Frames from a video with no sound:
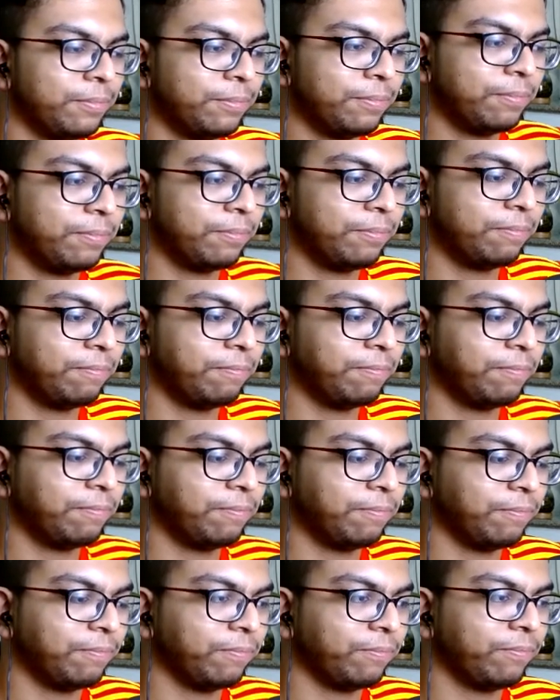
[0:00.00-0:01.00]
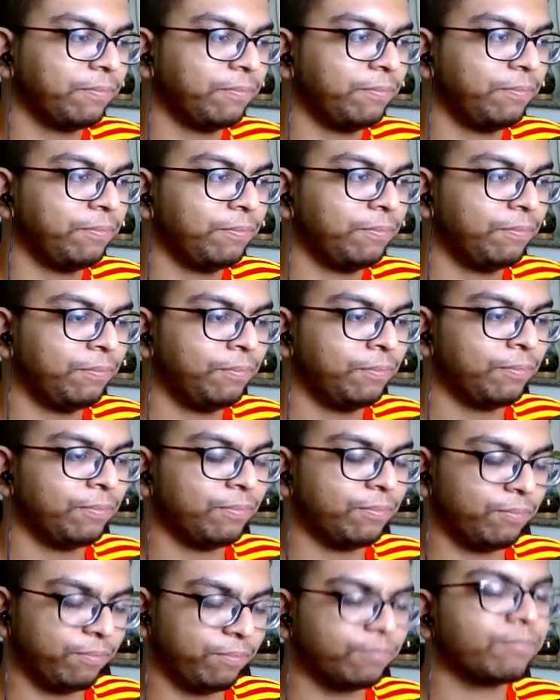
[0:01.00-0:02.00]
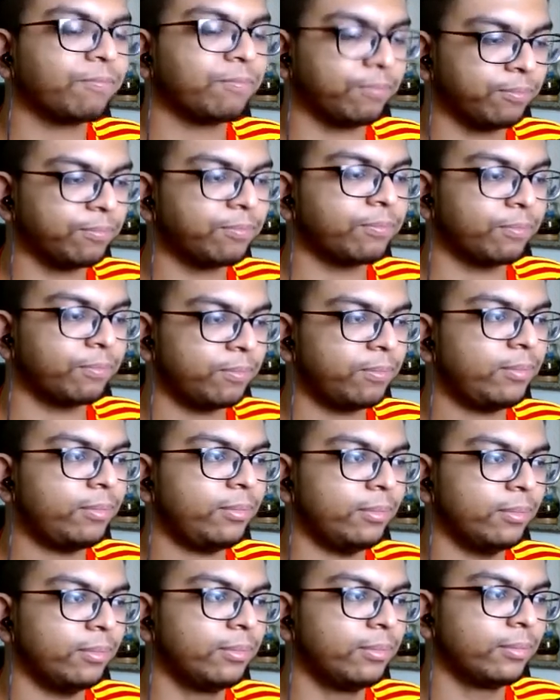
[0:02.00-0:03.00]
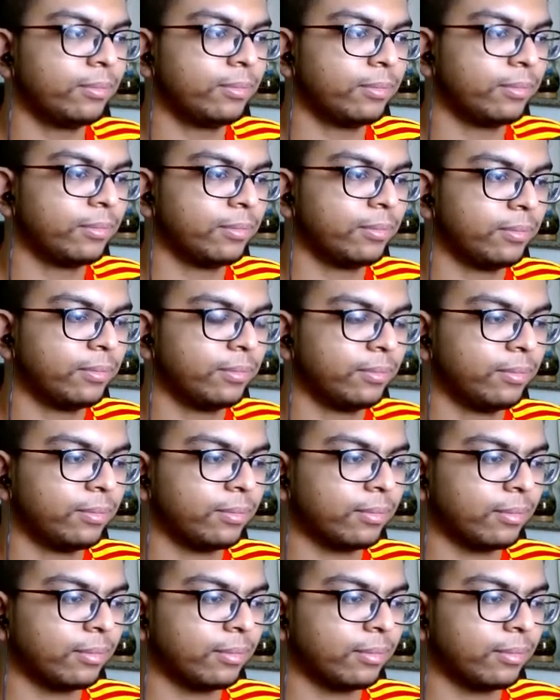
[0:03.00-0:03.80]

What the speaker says: [no speech]